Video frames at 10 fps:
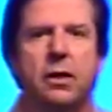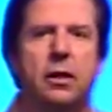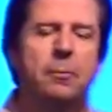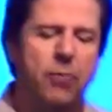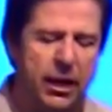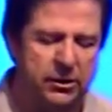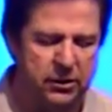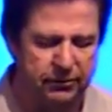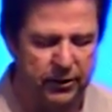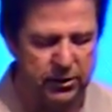The price of
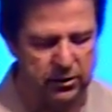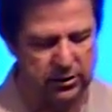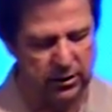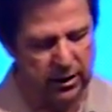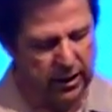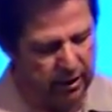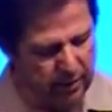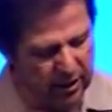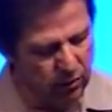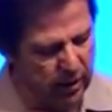deficiency. And
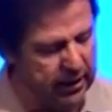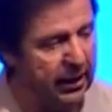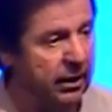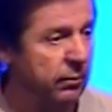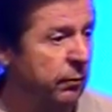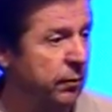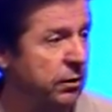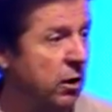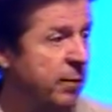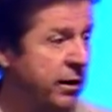by the way, that when we
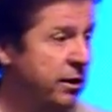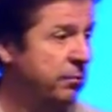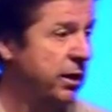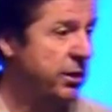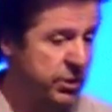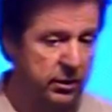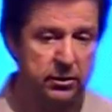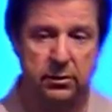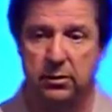talk about temptation,